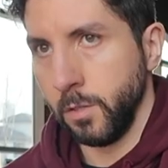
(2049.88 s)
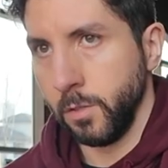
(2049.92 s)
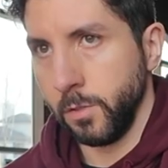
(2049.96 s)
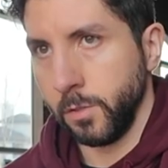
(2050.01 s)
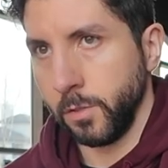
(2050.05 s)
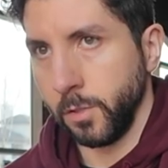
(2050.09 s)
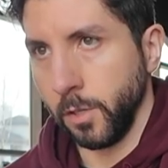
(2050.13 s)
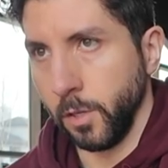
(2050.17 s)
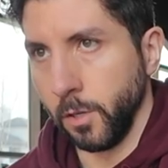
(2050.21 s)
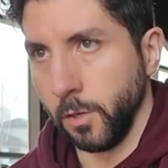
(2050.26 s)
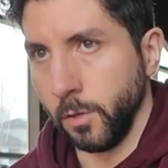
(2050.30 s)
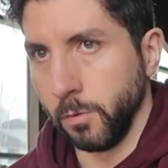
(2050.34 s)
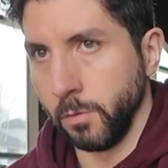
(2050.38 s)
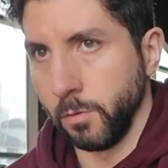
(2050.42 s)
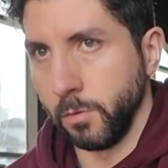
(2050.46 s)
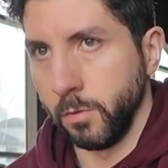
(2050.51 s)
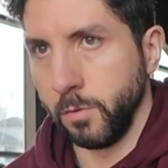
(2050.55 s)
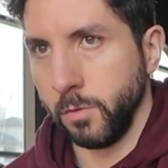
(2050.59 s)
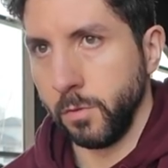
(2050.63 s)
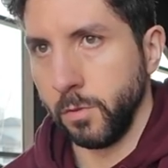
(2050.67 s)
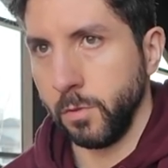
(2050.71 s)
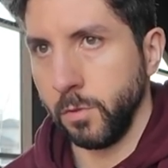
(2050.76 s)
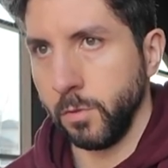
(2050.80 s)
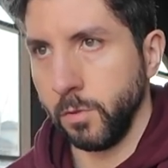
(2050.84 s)
So
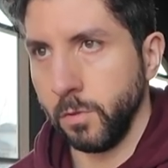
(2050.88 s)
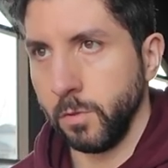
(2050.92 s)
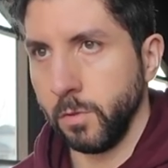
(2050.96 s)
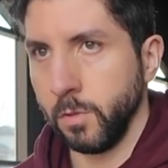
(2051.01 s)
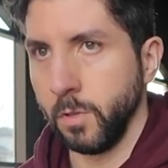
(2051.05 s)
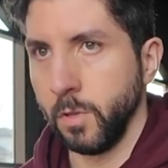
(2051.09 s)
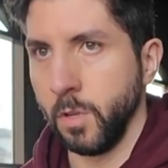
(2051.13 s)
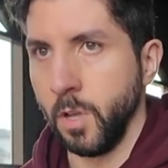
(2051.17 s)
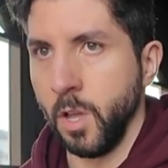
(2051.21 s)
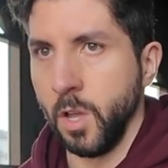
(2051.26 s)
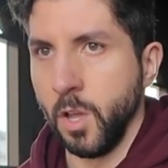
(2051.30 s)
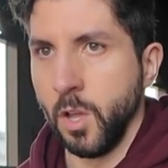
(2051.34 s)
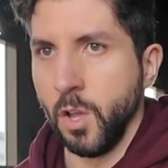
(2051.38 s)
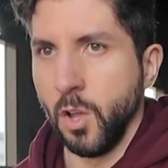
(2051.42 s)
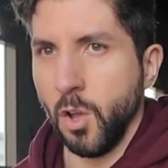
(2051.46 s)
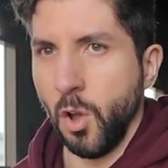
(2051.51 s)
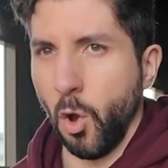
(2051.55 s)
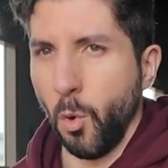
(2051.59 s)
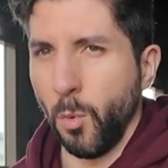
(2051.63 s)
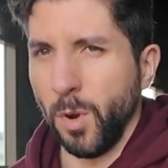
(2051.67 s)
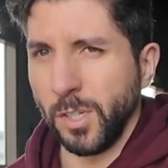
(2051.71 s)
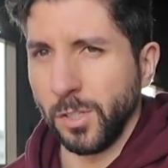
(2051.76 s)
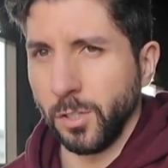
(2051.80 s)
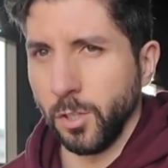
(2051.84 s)

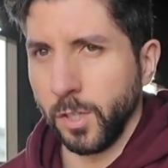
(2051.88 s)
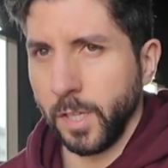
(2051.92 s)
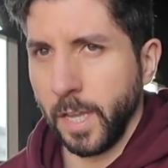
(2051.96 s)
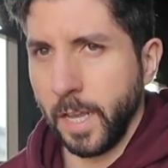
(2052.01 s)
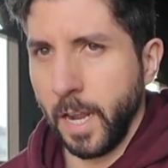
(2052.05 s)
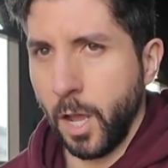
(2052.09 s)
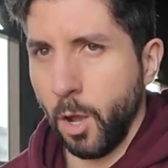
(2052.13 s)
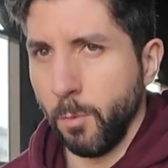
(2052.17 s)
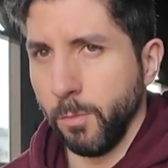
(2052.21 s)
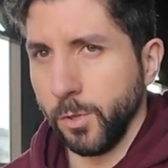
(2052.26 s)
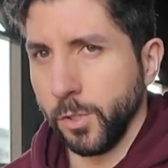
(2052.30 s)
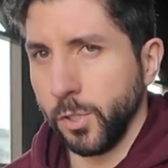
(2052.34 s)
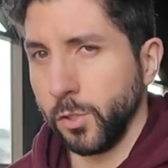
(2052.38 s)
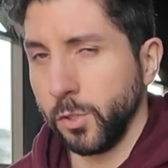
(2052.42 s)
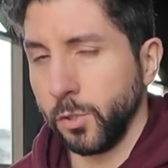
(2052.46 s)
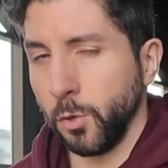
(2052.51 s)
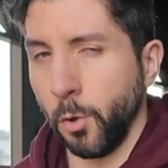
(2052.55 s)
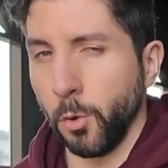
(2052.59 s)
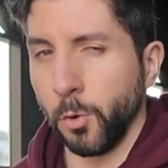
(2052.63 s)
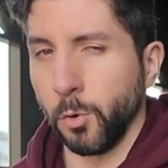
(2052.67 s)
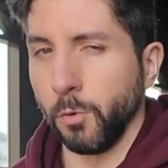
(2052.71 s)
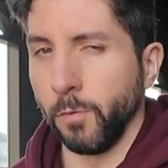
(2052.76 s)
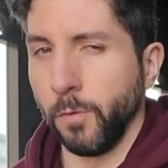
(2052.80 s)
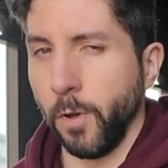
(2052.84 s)
always look at how much
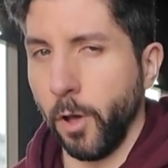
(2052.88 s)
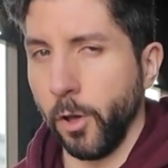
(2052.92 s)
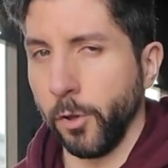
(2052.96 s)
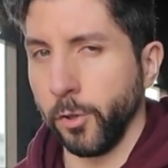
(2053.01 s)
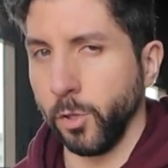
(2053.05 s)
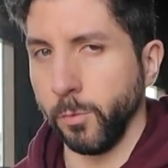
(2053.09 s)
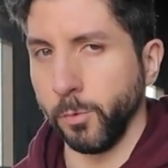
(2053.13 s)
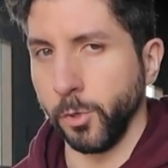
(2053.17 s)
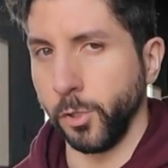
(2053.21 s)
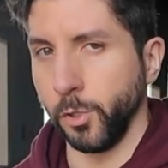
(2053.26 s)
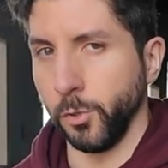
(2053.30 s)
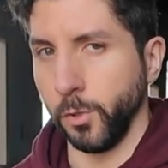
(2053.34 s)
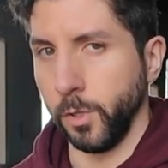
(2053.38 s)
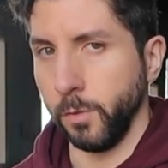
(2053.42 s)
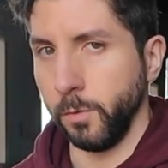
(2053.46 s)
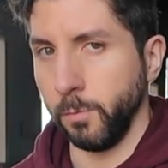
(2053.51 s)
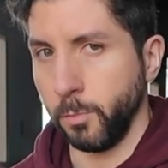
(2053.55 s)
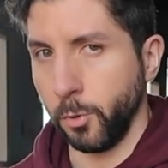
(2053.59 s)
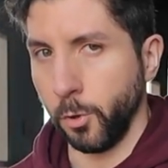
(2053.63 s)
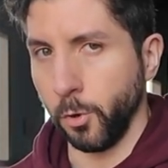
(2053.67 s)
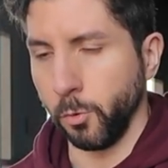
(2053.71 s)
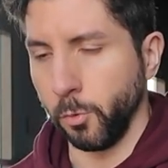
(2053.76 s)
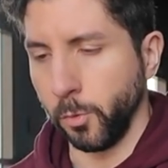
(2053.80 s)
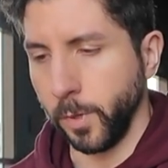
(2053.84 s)
total volume you're doing
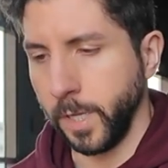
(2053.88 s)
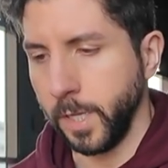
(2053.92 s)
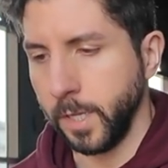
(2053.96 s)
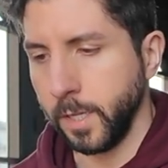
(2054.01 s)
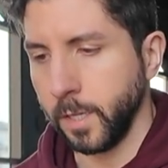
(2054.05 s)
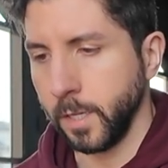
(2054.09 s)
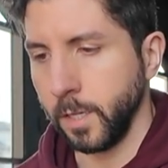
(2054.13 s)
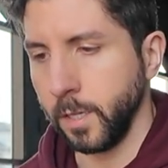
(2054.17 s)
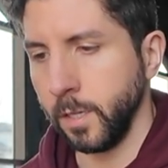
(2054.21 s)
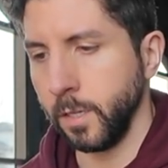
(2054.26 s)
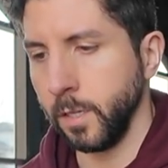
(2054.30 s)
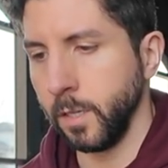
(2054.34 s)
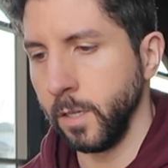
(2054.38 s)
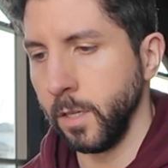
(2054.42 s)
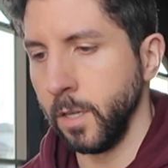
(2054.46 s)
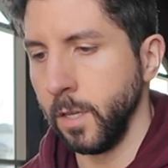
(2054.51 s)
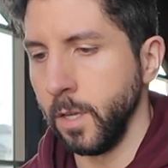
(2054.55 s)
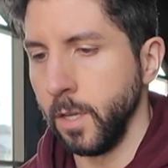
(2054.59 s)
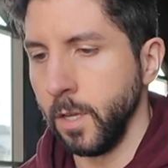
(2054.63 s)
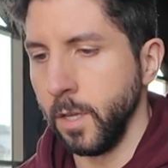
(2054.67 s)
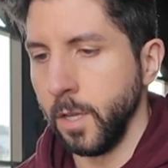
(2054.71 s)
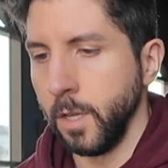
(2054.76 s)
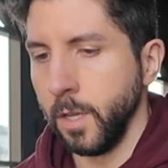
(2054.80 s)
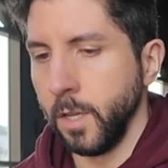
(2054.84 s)
per week,
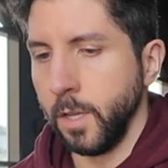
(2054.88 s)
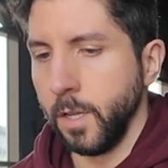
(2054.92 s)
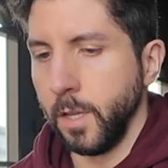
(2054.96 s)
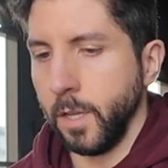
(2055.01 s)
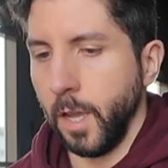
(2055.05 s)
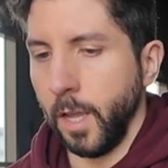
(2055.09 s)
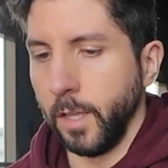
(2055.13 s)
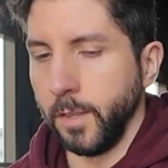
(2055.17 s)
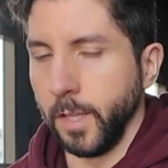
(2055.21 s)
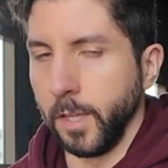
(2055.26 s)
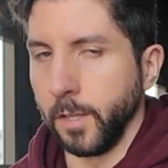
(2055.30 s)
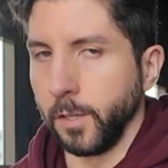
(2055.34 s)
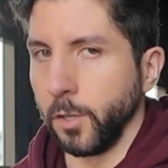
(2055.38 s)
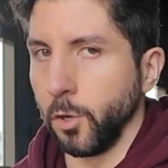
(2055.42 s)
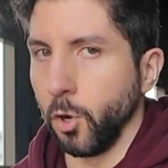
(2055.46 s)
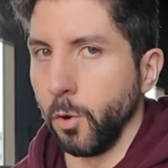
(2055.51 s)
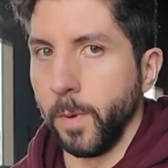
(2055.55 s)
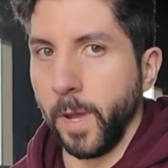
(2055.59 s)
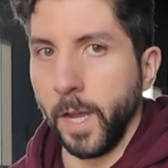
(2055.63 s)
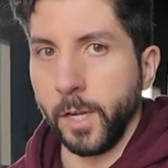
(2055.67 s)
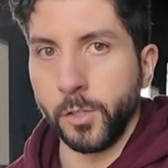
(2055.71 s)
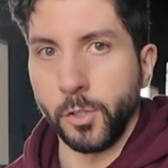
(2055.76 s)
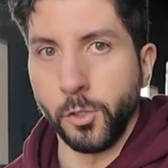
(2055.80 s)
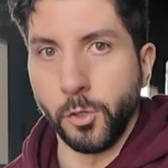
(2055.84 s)
and then go
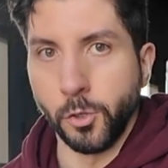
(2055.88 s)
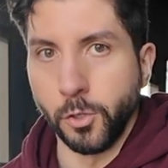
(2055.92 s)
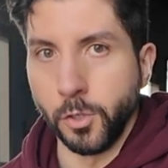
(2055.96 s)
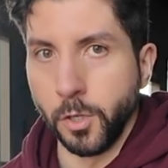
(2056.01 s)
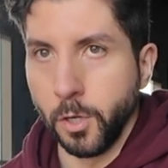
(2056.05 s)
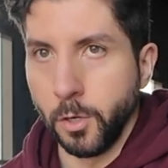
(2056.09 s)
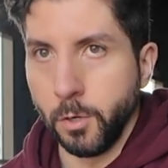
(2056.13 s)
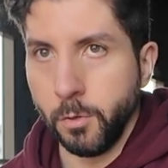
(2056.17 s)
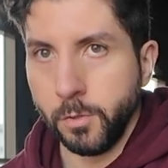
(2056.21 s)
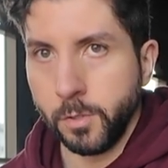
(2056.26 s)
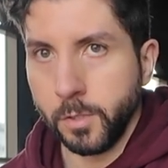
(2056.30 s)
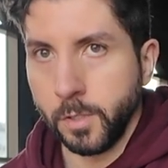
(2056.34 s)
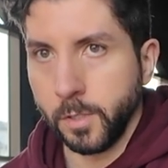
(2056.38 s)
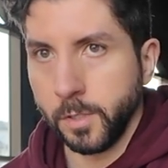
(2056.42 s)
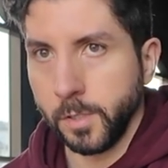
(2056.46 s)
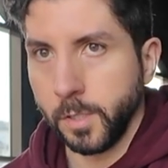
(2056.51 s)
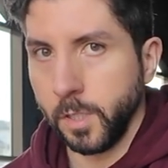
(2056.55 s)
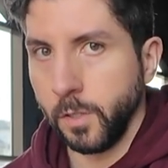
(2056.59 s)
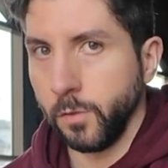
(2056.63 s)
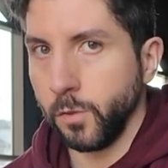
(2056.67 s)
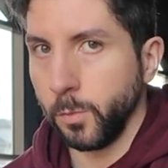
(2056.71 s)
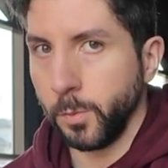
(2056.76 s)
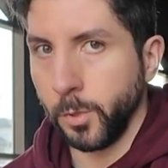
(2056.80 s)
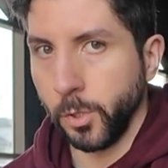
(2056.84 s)
back to your notes and see
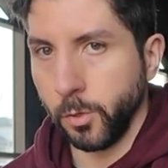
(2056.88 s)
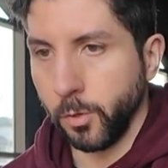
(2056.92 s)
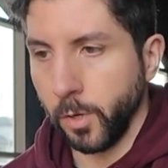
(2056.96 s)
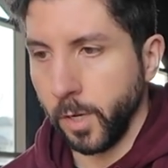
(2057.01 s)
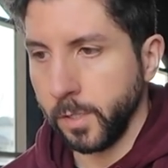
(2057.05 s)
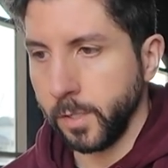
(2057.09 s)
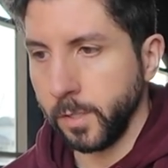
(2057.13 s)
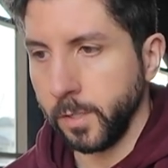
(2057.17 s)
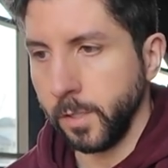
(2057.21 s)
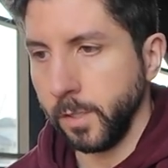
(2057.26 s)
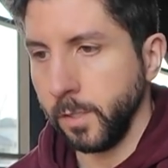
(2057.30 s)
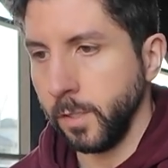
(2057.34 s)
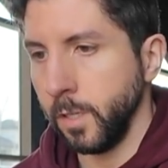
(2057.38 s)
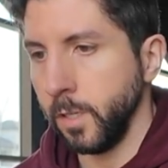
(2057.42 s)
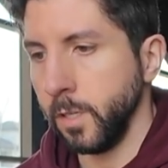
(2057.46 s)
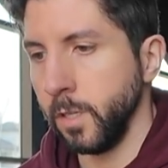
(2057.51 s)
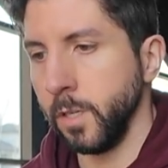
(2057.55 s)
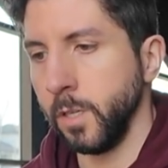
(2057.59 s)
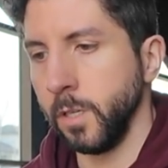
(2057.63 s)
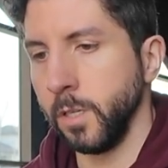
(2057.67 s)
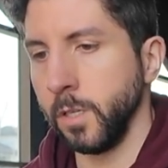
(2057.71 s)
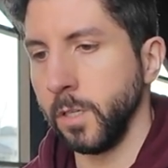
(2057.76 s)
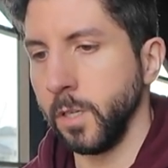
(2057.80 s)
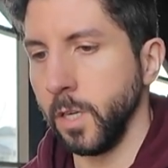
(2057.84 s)
if you're progressing.
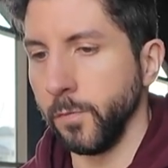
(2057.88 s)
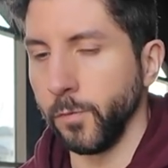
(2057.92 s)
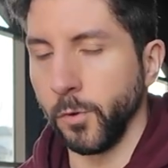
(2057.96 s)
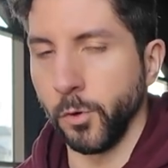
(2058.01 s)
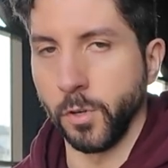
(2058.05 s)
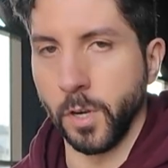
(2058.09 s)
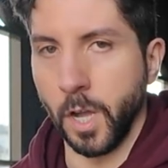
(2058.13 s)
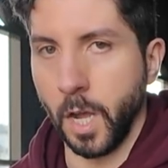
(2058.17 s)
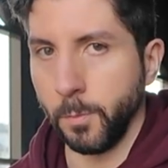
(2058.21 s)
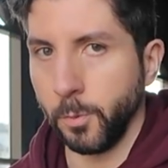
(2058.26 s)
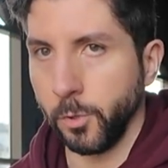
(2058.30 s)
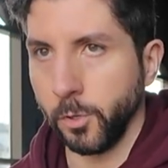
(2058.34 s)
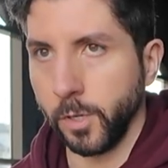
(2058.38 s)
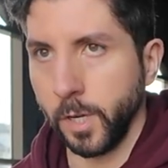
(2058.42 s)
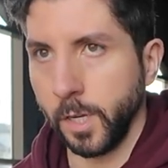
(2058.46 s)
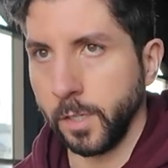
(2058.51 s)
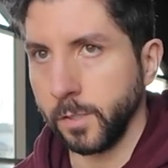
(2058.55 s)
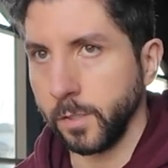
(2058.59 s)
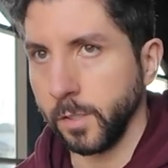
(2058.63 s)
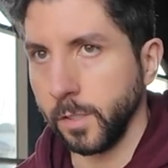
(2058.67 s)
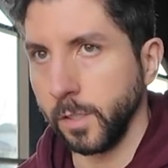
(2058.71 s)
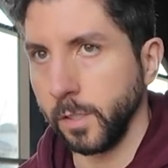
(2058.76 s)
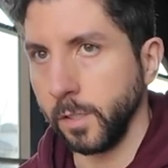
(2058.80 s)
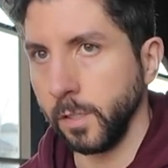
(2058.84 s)
If you're not
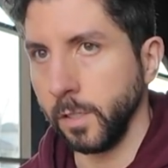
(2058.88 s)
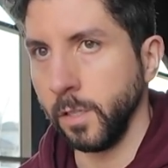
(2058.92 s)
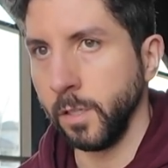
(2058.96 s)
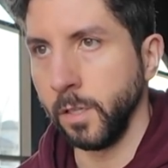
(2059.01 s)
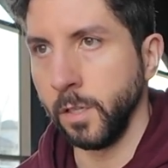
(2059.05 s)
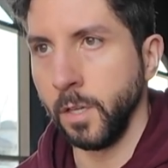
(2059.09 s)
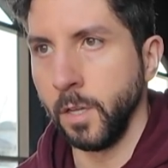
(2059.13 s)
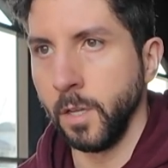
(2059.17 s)
progressing,